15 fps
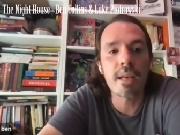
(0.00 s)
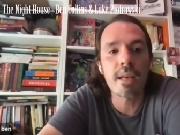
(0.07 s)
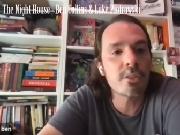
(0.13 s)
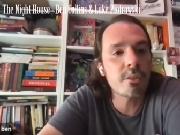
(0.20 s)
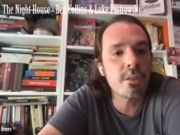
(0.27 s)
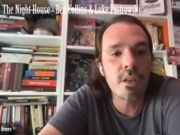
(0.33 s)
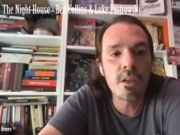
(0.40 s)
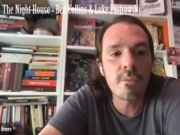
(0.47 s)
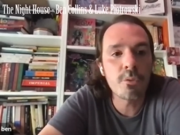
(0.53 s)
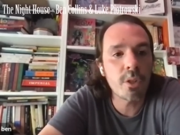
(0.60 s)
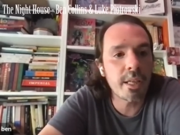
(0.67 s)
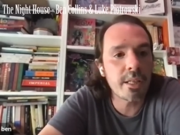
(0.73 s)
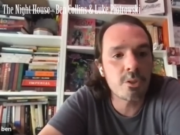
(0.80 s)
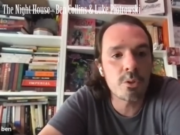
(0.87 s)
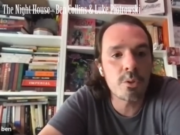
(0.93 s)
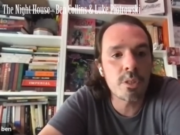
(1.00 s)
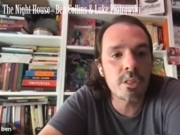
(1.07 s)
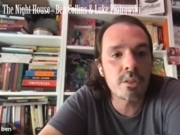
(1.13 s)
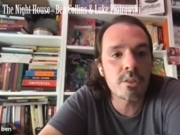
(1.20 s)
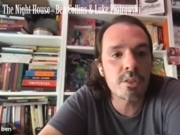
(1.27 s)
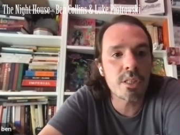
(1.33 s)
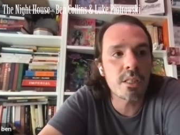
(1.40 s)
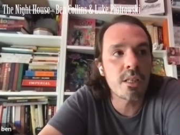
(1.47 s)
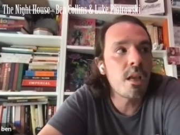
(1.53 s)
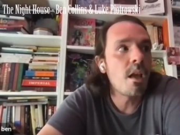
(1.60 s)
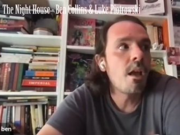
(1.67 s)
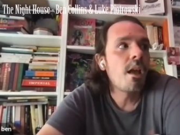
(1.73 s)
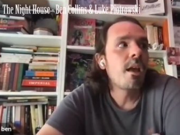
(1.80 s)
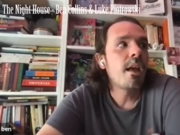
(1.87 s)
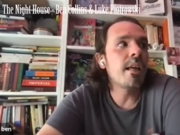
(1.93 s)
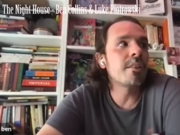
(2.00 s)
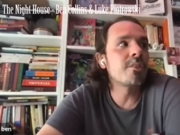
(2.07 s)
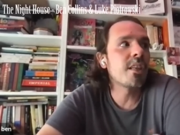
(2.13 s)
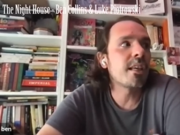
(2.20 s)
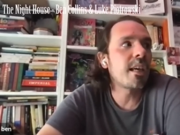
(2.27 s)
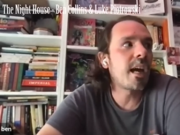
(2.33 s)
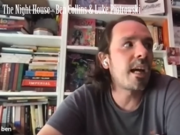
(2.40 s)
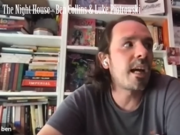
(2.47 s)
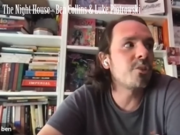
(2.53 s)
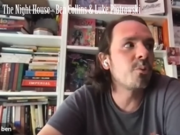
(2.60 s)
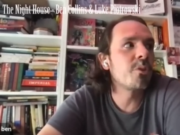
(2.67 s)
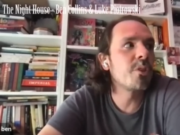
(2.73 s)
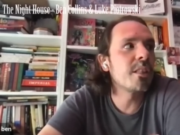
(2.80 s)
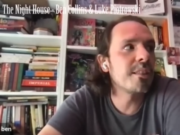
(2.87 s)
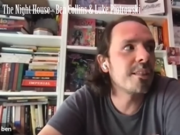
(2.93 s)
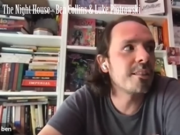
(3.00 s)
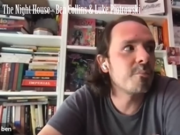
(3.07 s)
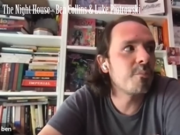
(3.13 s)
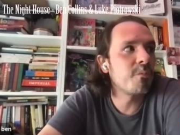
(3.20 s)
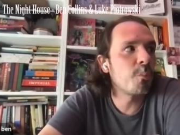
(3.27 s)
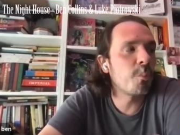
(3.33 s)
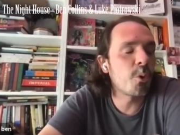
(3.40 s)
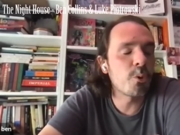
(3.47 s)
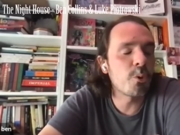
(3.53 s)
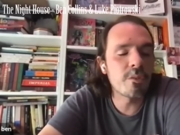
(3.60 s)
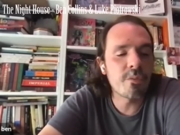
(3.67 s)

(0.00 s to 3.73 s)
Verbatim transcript: And I've told this to people before that have wanted to crucify us.